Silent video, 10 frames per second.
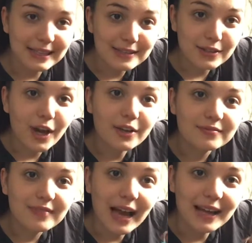years ago
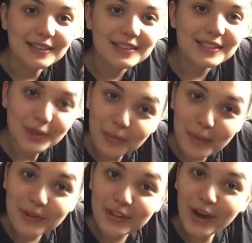and still
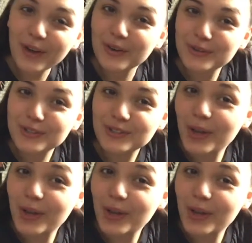remember the code so